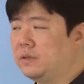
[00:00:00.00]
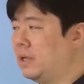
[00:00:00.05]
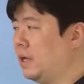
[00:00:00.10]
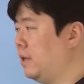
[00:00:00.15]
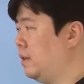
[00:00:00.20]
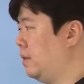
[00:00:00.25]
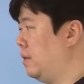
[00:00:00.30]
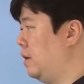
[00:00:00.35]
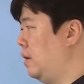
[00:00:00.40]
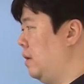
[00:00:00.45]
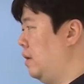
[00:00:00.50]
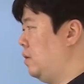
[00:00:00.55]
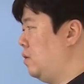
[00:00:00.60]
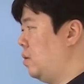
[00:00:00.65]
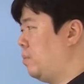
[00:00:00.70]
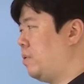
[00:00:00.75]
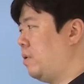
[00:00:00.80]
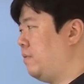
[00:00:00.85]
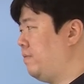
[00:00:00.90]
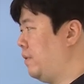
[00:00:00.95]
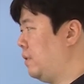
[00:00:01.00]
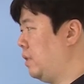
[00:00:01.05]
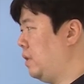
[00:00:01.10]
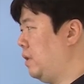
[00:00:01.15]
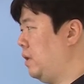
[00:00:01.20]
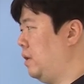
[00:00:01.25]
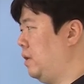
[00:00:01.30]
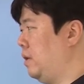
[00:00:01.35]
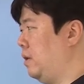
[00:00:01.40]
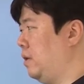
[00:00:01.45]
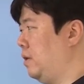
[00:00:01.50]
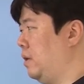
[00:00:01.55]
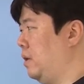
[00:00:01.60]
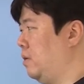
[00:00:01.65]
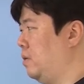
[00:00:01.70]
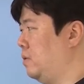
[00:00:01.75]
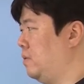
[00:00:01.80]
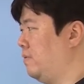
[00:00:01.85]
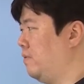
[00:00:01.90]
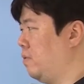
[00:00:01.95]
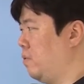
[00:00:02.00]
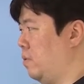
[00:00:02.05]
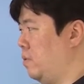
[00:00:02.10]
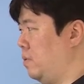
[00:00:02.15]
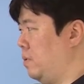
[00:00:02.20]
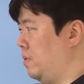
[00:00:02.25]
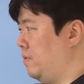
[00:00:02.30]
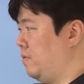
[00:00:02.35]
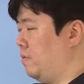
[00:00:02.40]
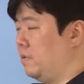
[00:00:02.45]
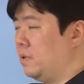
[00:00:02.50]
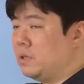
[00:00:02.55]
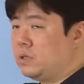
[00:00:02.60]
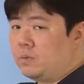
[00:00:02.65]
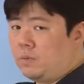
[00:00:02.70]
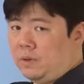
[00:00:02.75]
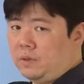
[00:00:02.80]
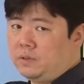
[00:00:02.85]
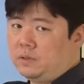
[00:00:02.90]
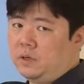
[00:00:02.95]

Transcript: then you're perfectly geared for this one.